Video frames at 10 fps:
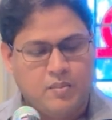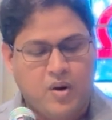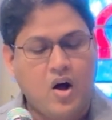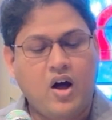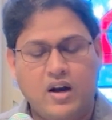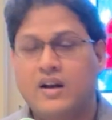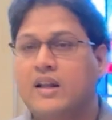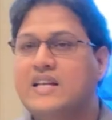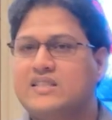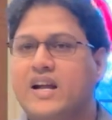Paul
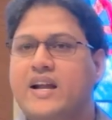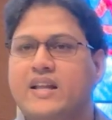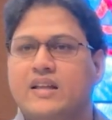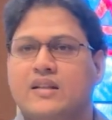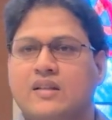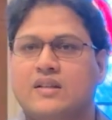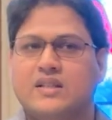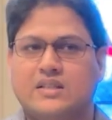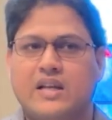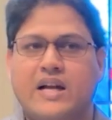is writing
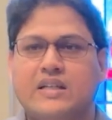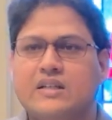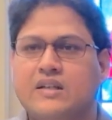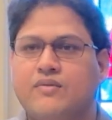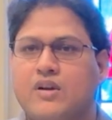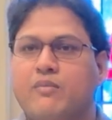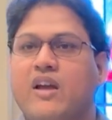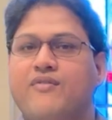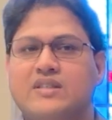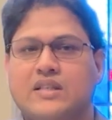this letter from
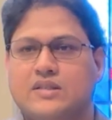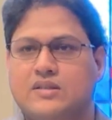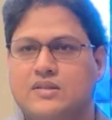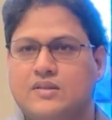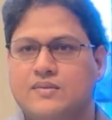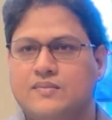Ephesus,